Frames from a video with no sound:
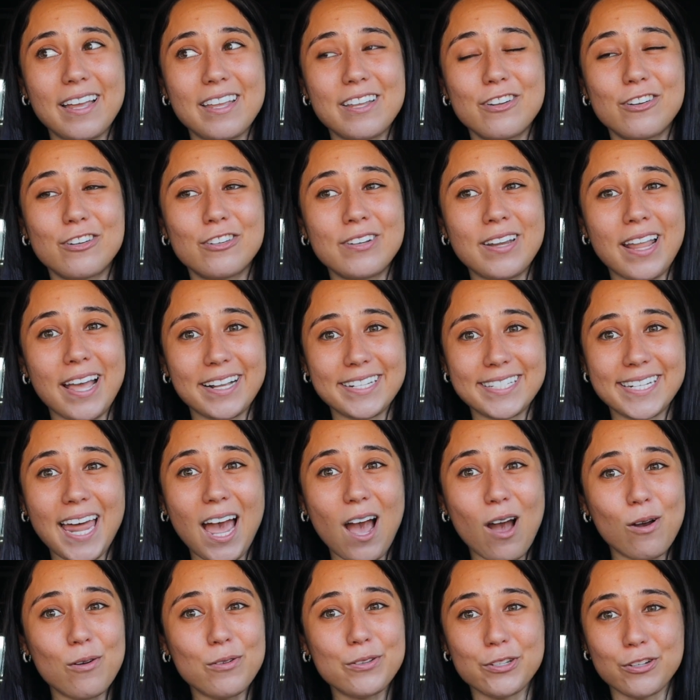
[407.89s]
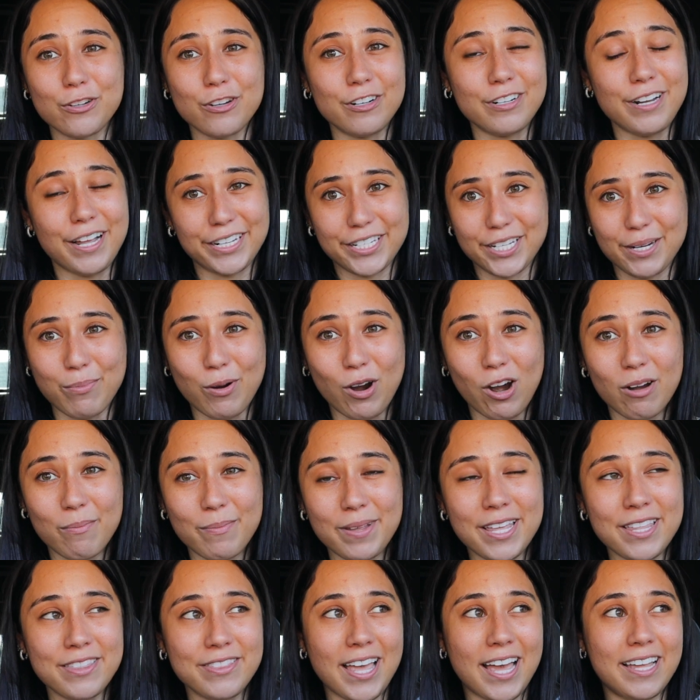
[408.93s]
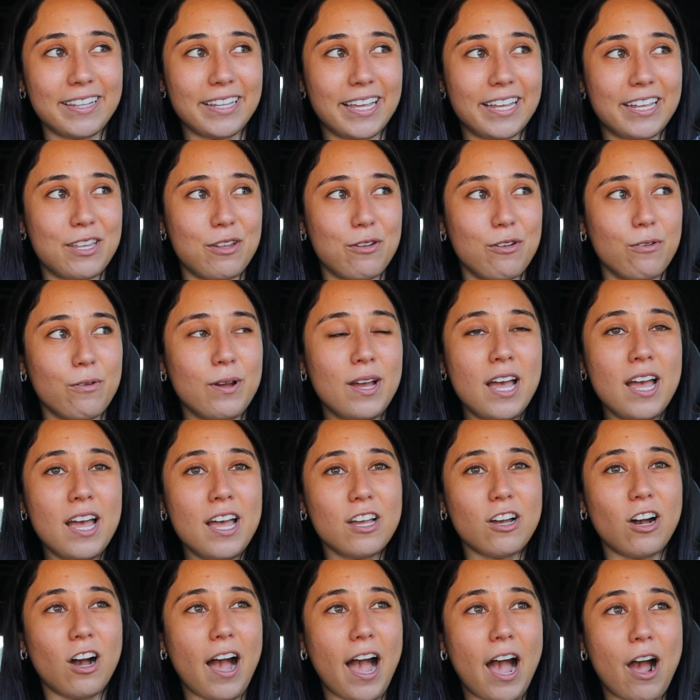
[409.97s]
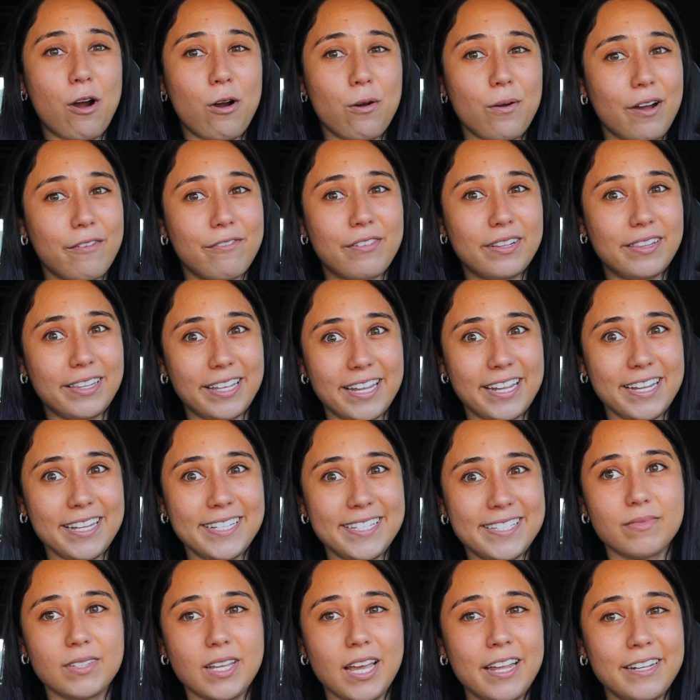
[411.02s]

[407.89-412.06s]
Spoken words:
your next house or your next apartment that like you got out of a lease,